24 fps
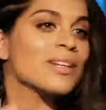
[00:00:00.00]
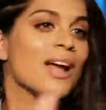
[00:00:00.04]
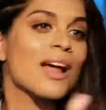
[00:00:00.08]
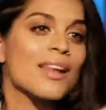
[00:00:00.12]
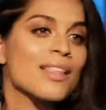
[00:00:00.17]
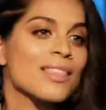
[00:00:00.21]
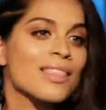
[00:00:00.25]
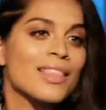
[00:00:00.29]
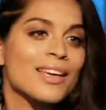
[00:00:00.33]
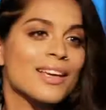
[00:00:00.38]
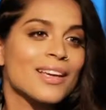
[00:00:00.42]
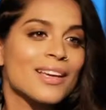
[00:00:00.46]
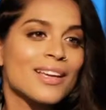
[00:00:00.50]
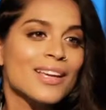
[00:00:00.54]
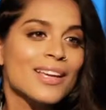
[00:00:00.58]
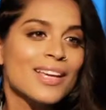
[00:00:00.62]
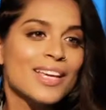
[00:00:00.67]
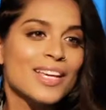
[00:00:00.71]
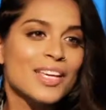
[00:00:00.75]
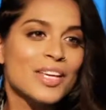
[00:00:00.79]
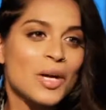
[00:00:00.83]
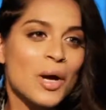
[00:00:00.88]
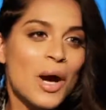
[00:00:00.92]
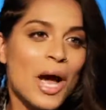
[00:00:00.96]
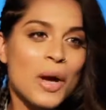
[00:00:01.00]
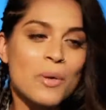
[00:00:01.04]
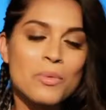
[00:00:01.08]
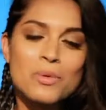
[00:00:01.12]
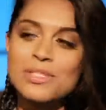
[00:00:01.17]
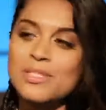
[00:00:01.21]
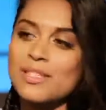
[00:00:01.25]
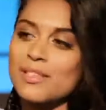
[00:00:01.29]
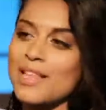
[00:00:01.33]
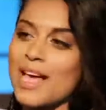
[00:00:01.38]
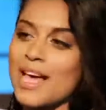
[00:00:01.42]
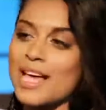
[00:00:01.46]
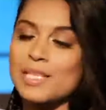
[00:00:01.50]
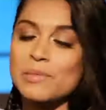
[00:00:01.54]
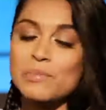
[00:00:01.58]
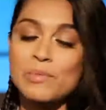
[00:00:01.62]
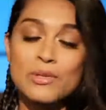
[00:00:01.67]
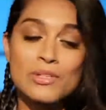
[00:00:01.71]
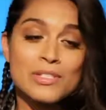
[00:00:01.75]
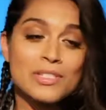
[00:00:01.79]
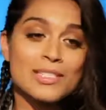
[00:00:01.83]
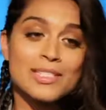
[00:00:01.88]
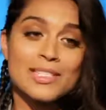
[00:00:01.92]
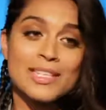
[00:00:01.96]
was not a thing. You know, I was the last
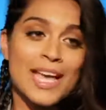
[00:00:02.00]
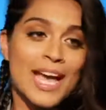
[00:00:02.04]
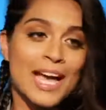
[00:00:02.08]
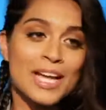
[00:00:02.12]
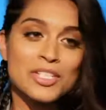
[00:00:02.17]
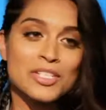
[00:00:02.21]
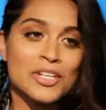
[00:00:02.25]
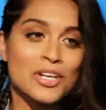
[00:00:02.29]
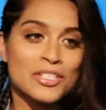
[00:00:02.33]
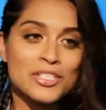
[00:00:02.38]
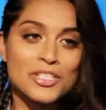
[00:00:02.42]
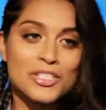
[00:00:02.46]
person to catch